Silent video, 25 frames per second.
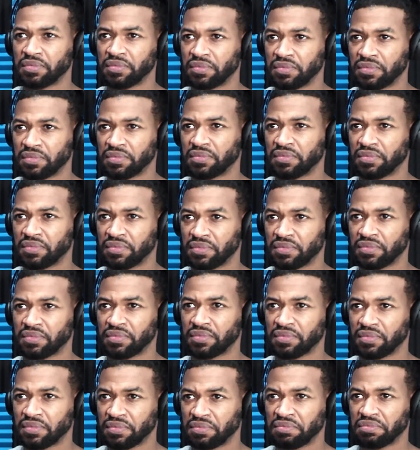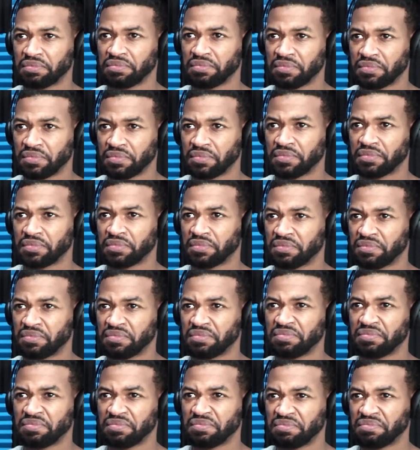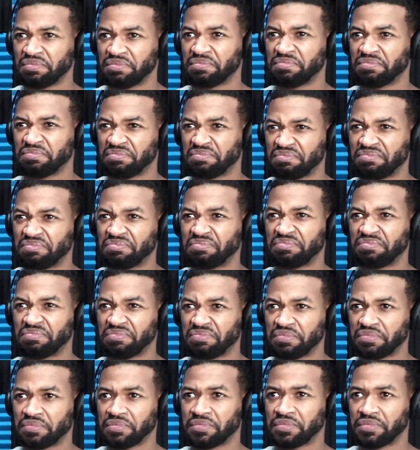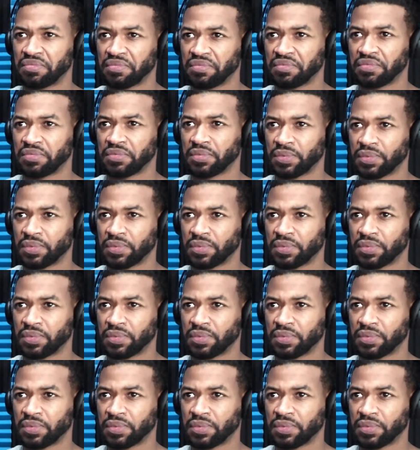No words are spoken by the person on screen.